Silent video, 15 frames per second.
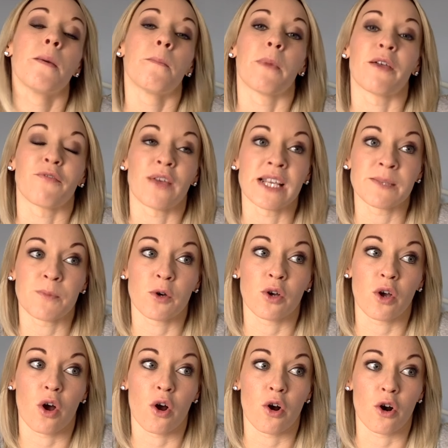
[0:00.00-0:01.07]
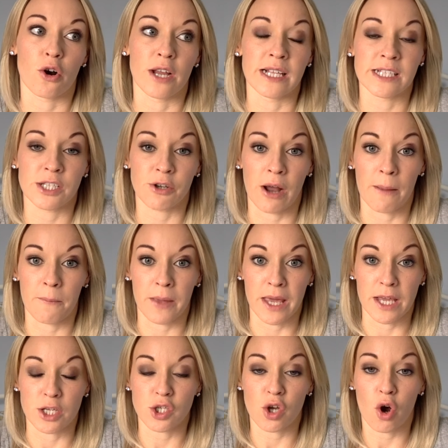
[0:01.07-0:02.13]
my Facebook or Instagram
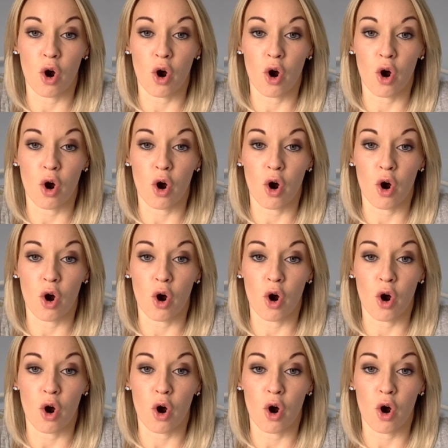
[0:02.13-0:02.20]
page,